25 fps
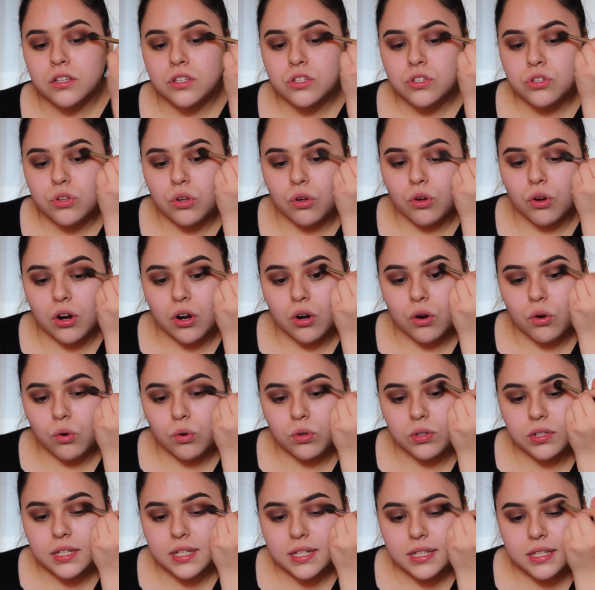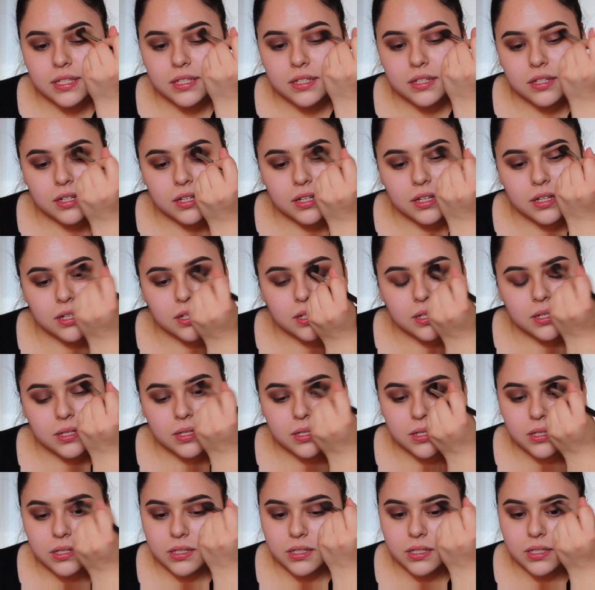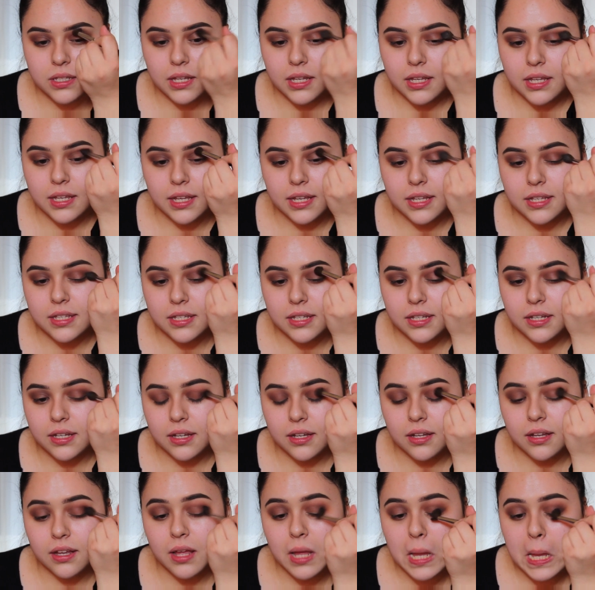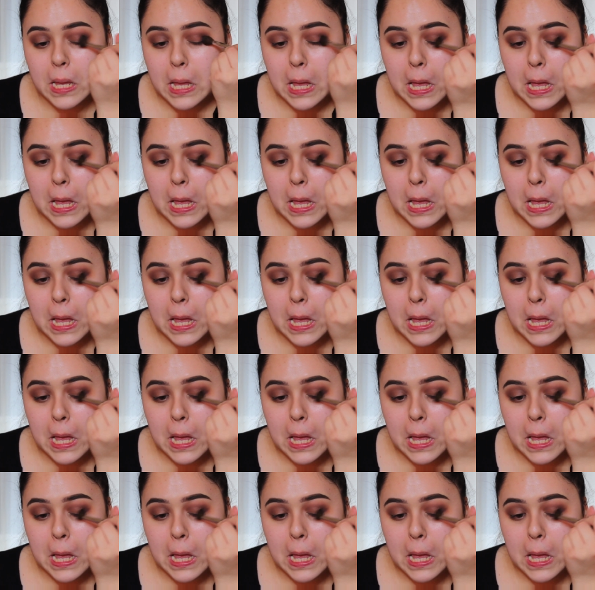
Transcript: so our oldest is Jessica.